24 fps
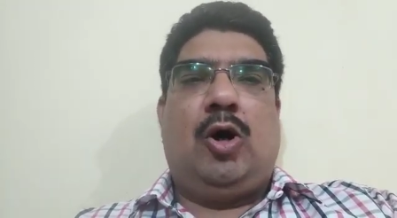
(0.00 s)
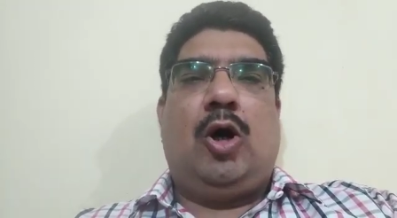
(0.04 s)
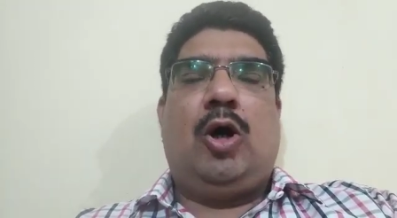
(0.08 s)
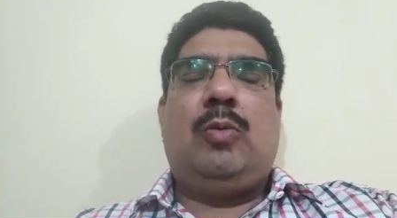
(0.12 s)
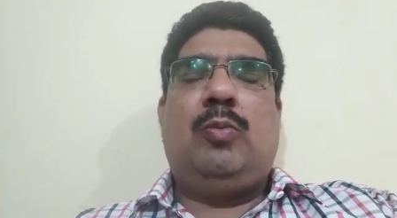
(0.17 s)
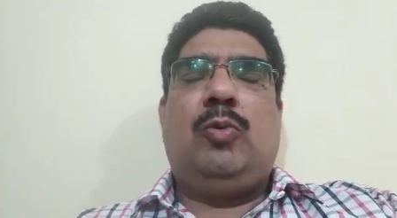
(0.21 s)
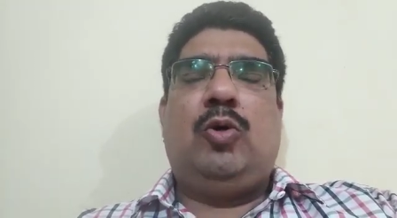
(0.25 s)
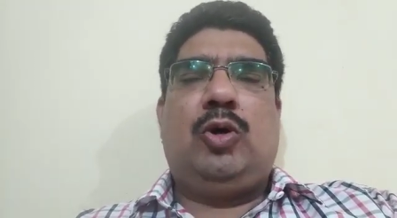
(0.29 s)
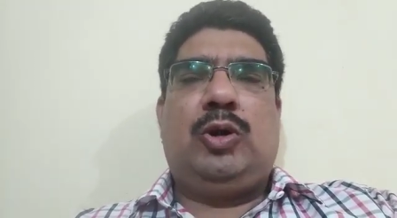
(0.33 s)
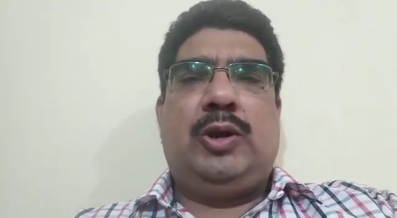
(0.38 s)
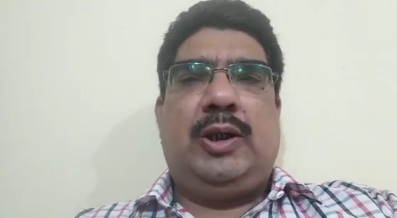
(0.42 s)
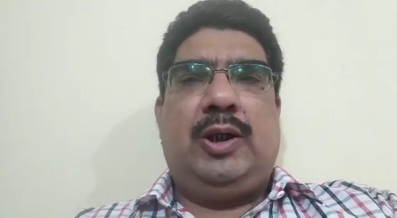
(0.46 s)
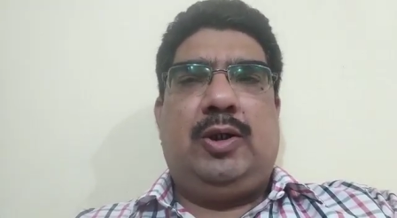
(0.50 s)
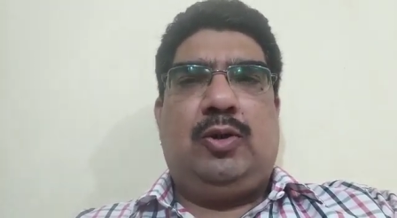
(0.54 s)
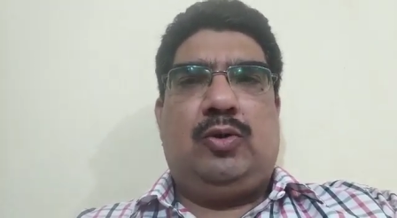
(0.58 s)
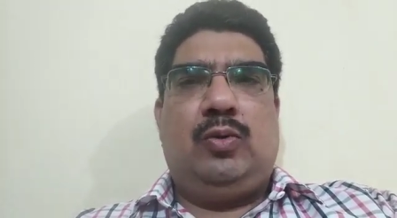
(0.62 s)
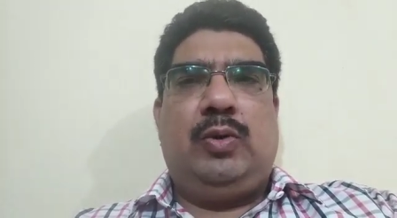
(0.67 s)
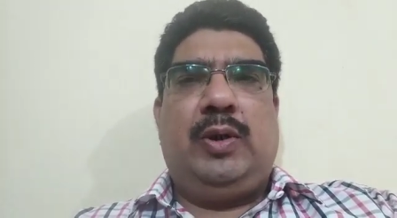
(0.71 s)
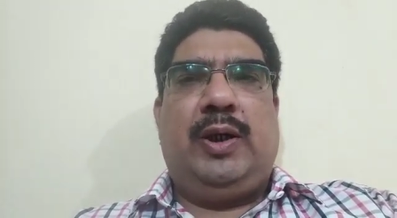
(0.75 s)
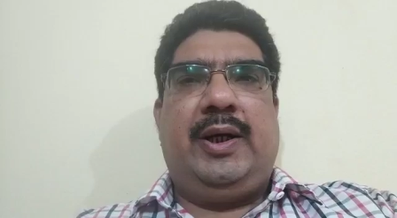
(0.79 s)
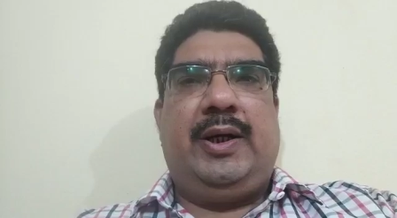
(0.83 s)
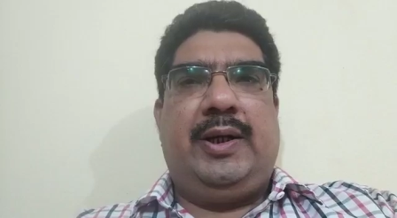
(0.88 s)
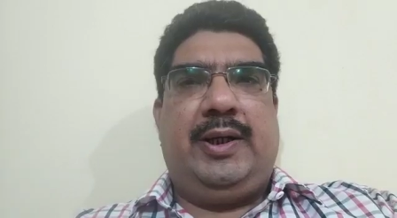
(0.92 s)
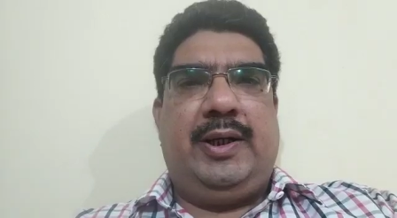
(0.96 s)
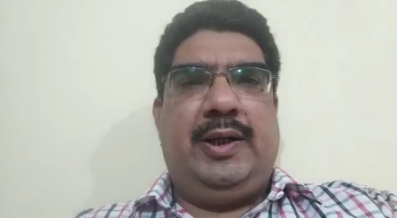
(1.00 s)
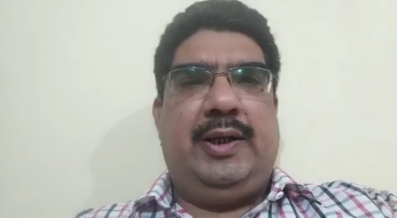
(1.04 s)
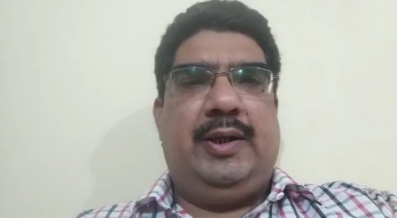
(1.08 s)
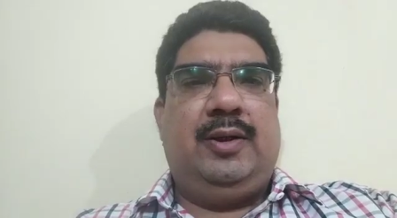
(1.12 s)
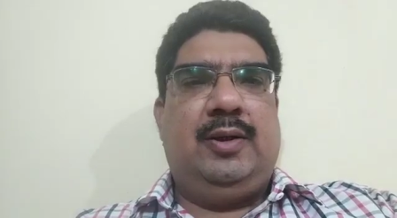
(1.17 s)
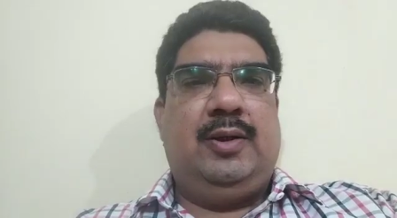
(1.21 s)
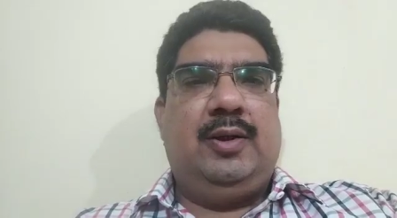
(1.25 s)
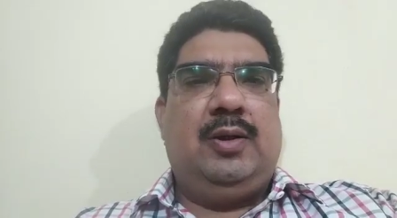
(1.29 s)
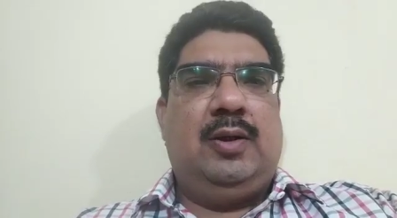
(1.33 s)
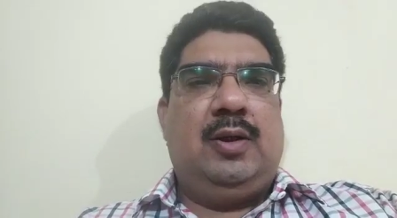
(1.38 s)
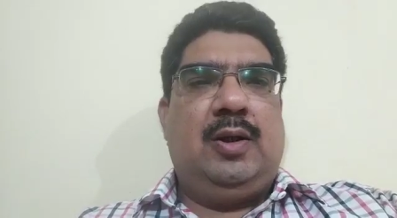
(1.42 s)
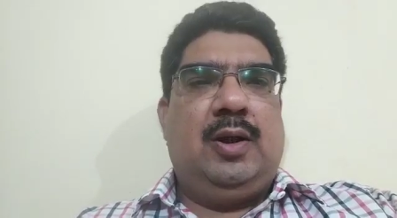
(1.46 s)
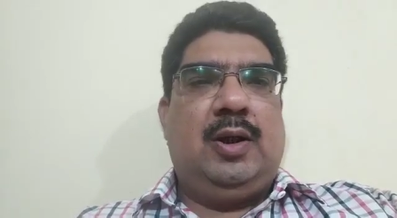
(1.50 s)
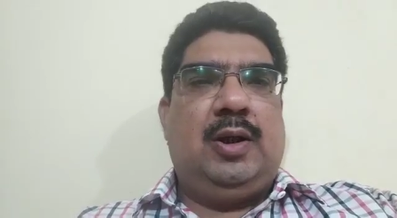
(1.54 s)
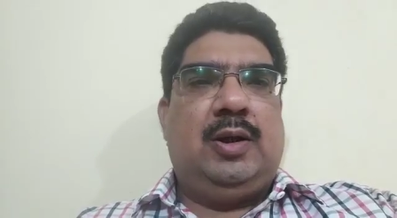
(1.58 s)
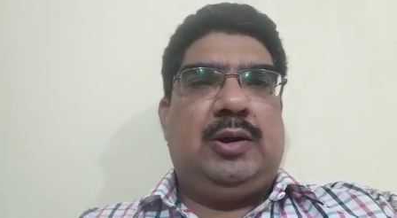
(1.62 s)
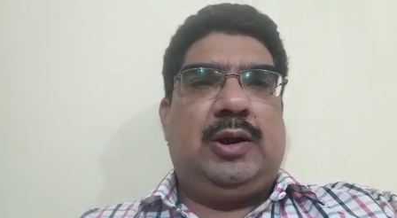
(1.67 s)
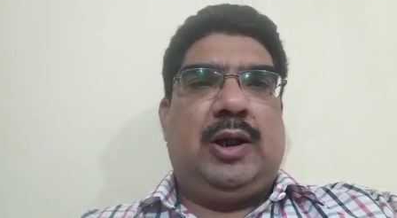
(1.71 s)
or more than 200.